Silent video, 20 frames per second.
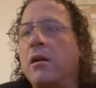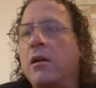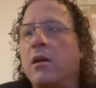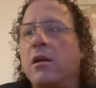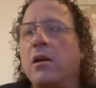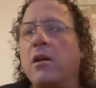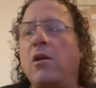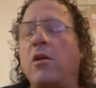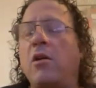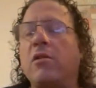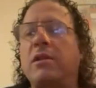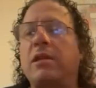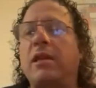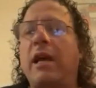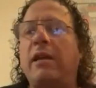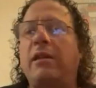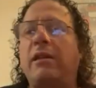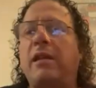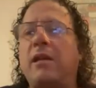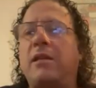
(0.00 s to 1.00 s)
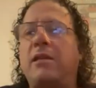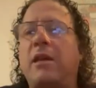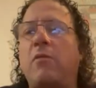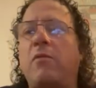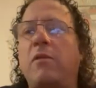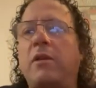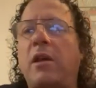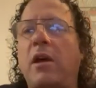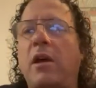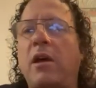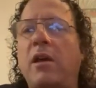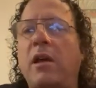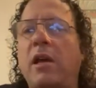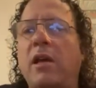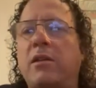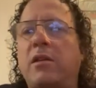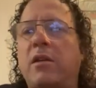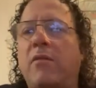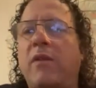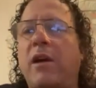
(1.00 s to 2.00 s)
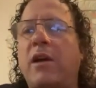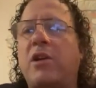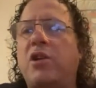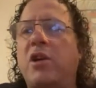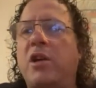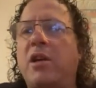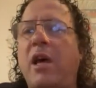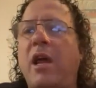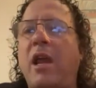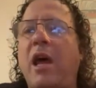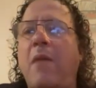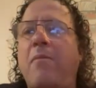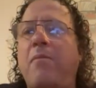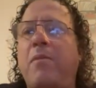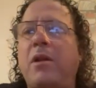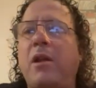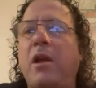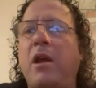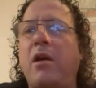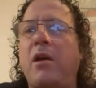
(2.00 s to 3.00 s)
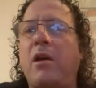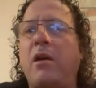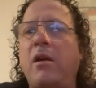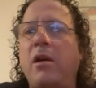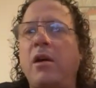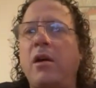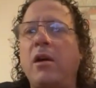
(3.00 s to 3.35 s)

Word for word: You know, mm-hmm. it's like they said with the insurrection that happened here